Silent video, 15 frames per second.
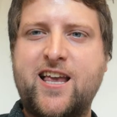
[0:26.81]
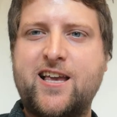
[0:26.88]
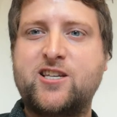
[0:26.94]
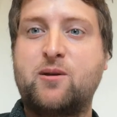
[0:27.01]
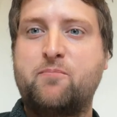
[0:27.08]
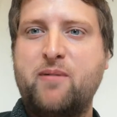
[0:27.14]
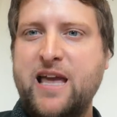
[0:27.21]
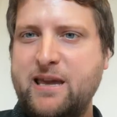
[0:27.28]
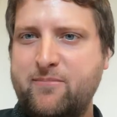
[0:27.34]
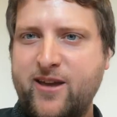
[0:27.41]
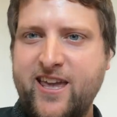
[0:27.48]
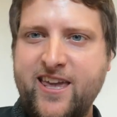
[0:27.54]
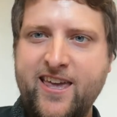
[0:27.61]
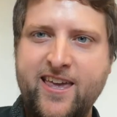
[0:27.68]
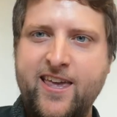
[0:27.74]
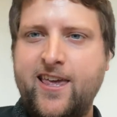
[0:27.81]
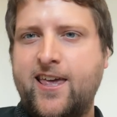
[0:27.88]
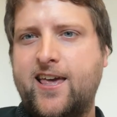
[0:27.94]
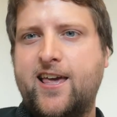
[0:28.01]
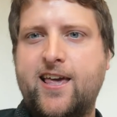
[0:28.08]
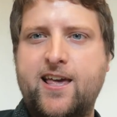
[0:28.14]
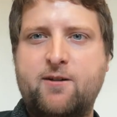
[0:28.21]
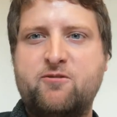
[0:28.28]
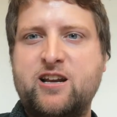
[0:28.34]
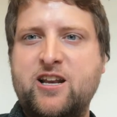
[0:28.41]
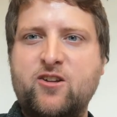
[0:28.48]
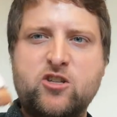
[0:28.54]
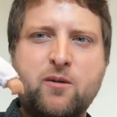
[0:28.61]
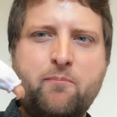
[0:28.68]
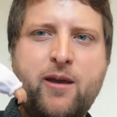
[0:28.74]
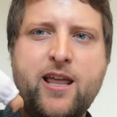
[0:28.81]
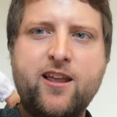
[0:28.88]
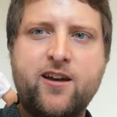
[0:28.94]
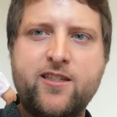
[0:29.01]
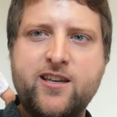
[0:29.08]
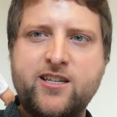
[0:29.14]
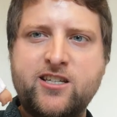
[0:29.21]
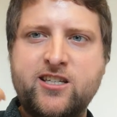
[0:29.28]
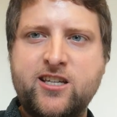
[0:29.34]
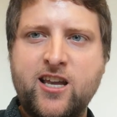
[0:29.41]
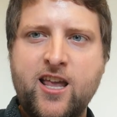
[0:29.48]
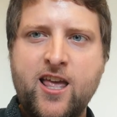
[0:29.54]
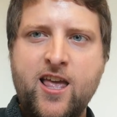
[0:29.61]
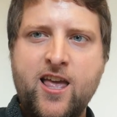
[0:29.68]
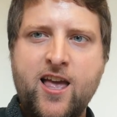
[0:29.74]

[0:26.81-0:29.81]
as a baby uh, when he looked a bit like this